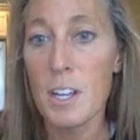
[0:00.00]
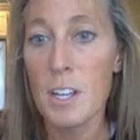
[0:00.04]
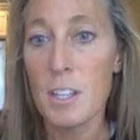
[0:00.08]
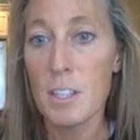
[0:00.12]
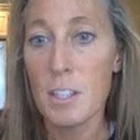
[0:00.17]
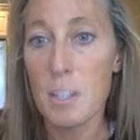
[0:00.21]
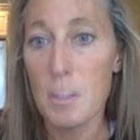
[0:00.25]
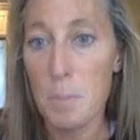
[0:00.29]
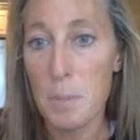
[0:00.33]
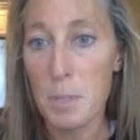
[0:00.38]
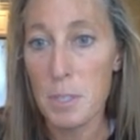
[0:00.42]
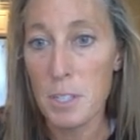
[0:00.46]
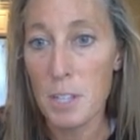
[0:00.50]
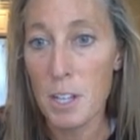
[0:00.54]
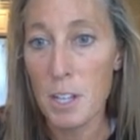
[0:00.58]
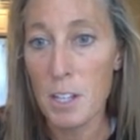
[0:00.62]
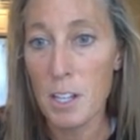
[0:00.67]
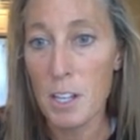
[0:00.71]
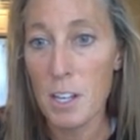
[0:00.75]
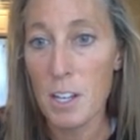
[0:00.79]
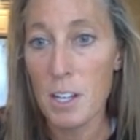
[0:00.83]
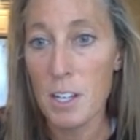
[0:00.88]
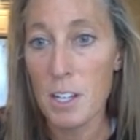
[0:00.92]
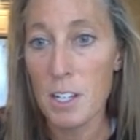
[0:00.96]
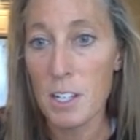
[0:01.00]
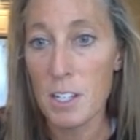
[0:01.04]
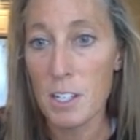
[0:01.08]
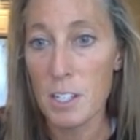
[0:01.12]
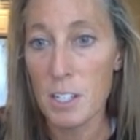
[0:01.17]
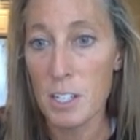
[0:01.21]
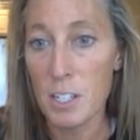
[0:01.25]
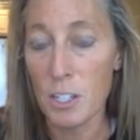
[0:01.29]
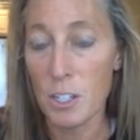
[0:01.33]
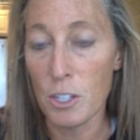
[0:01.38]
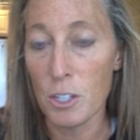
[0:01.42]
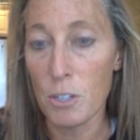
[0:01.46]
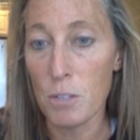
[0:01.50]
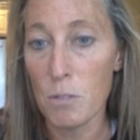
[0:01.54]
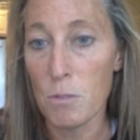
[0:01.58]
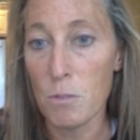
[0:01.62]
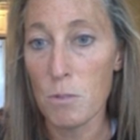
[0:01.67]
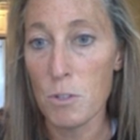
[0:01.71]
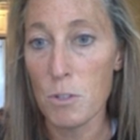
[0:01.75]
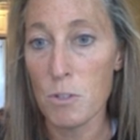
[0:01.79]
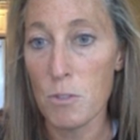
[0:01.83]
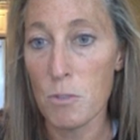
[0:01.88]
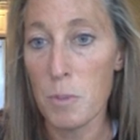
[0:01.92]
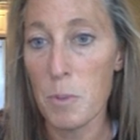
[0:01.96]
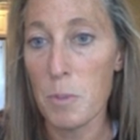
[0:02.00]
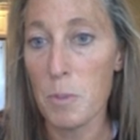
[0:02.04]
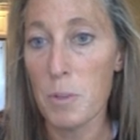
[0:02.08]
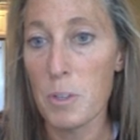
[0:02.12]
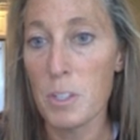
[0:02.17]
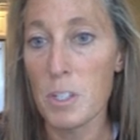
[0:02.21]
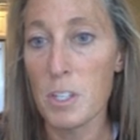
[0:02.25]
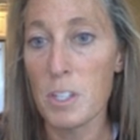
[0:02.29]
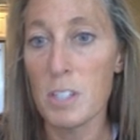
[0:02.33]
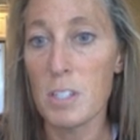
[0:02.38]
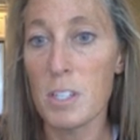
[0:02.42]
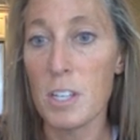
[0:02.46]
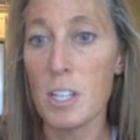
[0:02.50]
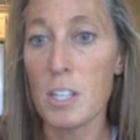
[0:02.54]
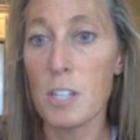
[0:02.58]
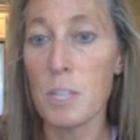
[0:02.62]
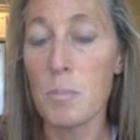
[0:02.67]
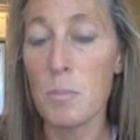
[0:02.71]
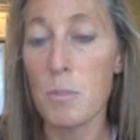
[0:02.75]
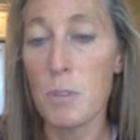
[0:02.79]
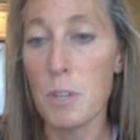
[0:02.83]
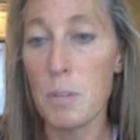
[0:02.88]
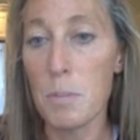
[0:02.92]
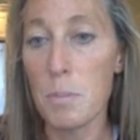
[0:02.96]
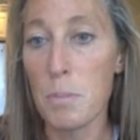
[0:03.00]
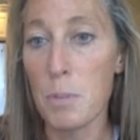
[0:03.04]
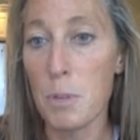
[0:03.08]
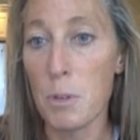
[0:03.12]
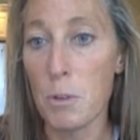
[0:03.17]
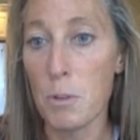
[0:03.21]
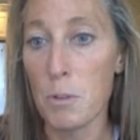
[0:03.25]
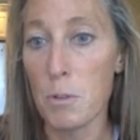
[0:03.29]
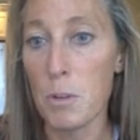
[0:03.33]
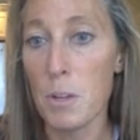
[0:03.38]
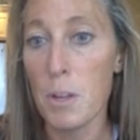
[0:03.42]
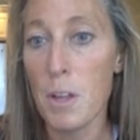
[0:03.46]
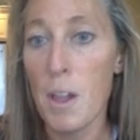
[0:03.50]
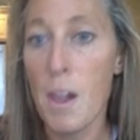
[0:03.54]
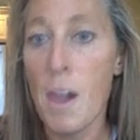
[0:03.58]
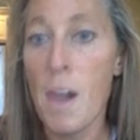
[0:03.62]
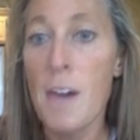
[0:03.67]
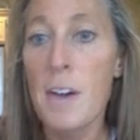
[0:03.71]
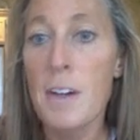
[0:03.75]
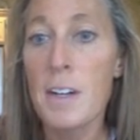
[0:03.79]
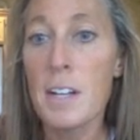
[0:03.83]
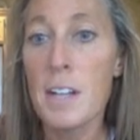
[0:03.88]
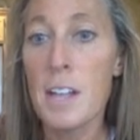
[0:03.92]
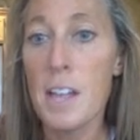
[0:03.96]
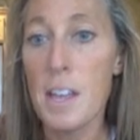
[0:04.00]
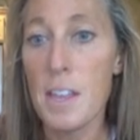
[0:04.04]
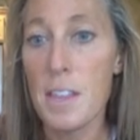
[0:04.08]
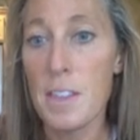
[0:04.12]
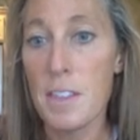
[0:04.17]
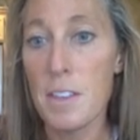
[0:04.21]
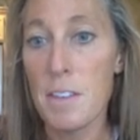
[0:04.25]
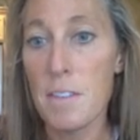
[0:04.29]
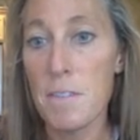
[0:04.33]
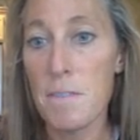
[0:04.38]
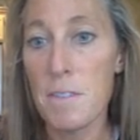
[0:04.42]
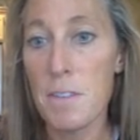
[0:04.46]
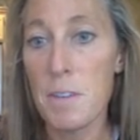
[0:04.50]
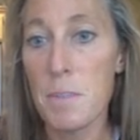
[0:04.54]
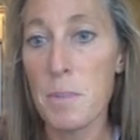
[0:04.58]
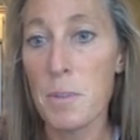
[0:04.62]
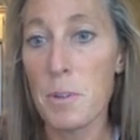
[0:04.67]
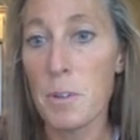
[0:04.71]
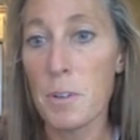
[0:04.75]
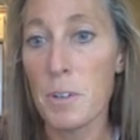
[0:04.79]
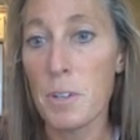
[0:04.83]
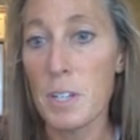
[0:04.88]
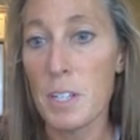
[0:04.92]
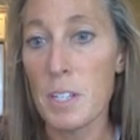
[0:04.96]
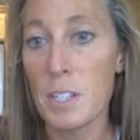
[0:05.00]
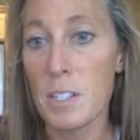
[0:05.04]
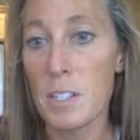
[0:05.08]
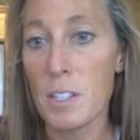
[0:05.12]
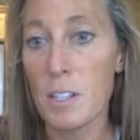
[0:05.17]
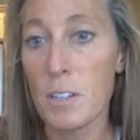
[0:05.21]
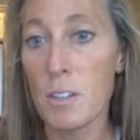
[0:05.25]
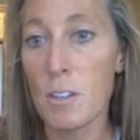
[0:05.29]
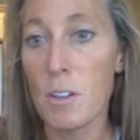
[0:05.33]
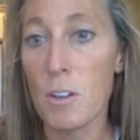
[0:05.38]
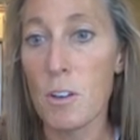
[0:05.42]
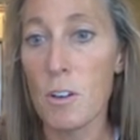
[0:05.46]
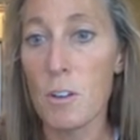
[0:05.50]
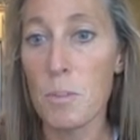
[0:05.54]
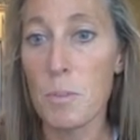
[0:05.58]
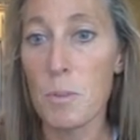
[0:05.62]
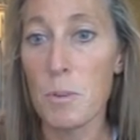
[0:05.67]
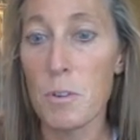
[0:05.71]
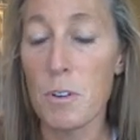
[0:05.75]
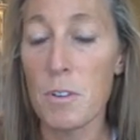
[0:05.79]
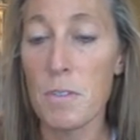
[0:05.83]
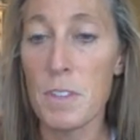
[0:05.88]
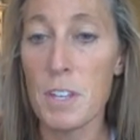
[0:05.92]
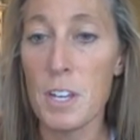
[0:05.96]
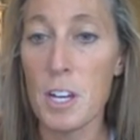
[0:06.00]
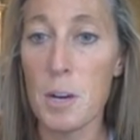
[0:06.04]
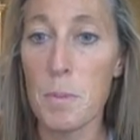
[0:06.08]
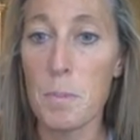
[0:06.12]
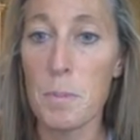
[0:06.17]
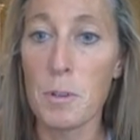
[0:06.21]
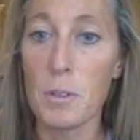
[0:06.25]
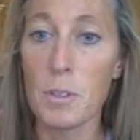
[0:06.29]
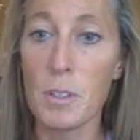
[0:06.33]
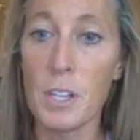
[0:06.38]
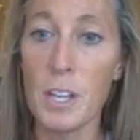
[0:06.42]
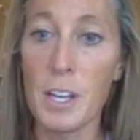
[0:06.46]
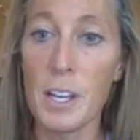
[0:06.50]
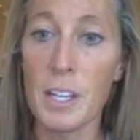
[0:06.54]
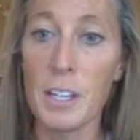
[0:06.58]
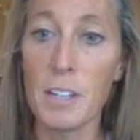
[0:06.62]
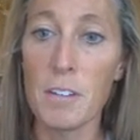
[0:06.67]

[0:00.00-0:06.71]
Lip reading: The patella is here, which remember is a sesamoid bone, and the femur is the long bone of the upper leg.